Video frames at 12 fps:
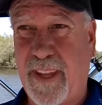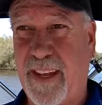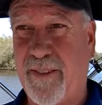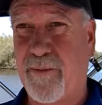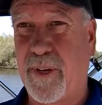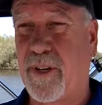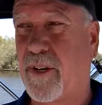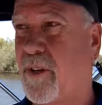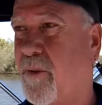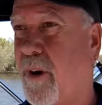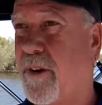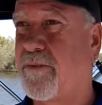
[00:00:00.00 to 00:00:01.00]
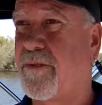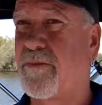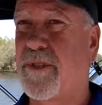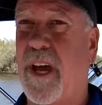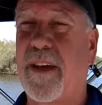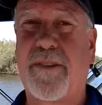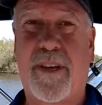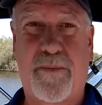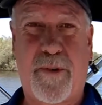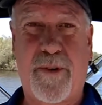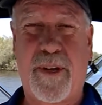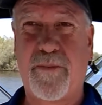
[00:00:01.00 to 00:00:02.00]
We got a quote from JV
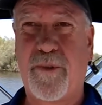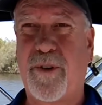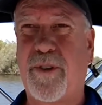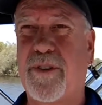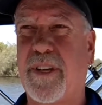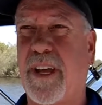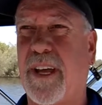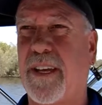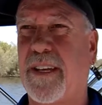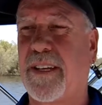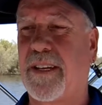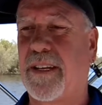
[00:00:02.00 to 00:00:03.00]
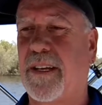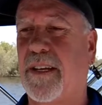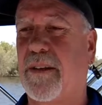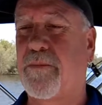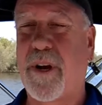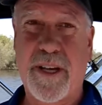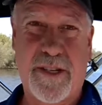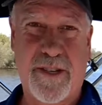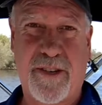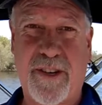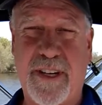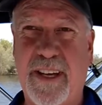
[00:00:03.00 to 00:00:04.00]
Marine World in
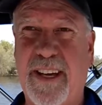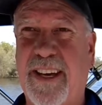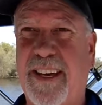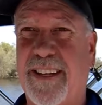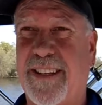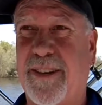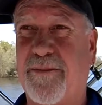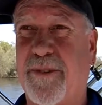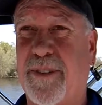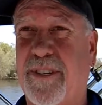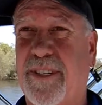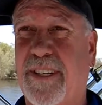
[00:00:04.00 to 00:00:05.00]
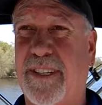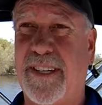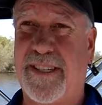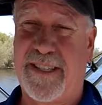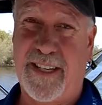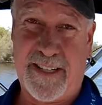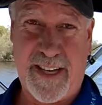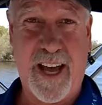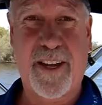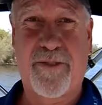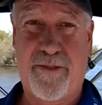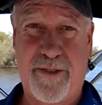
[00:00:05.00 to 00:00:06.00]
Brayside. They wanted nearly $600
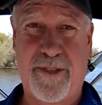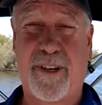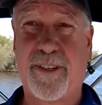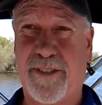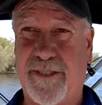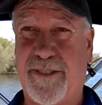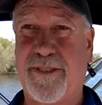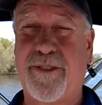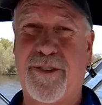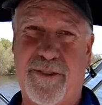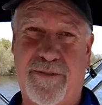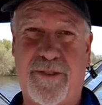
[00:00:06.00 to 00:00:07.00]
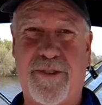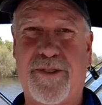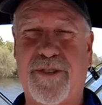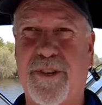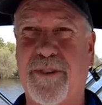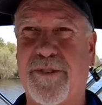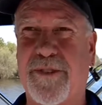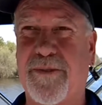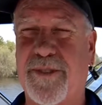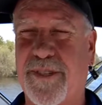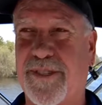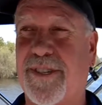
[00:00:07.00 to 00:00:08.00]
to do the first service, which
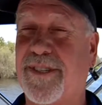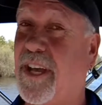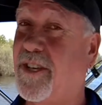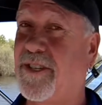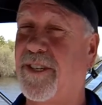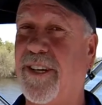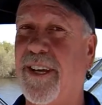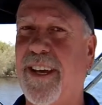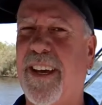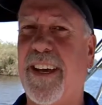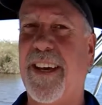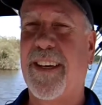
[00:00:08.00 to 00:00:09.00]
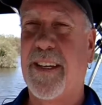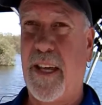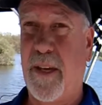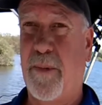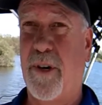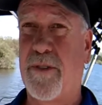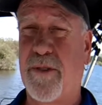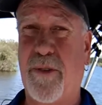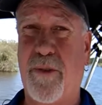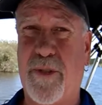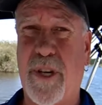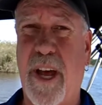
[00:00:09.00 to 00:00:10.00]
is essentially gearbox oil
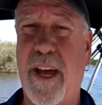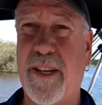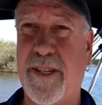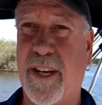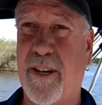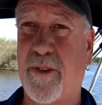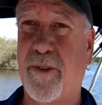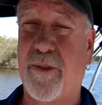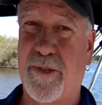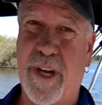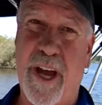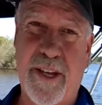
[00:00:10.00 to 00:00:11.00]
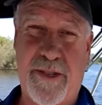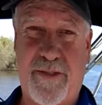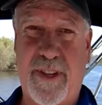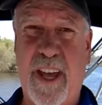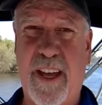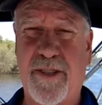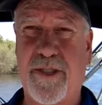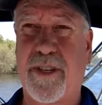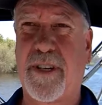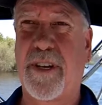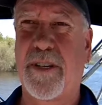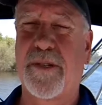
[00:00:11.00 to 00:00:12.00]
change and an oil change for the engine,
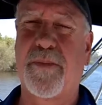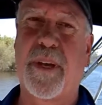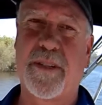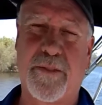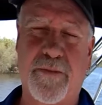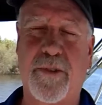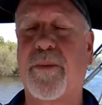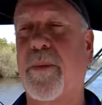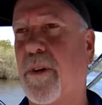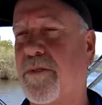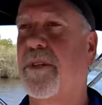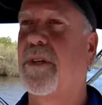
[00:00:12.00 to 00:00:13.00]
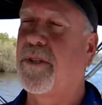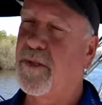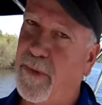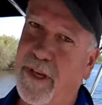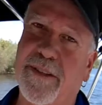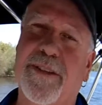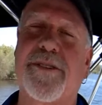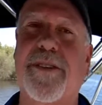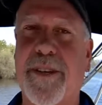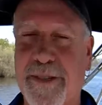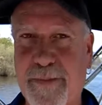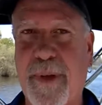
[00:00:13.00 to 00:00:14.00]
and inspect a few bolts and inspect this and
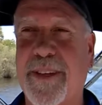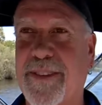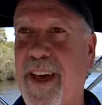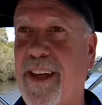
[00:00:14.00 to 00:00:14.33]
inspect that.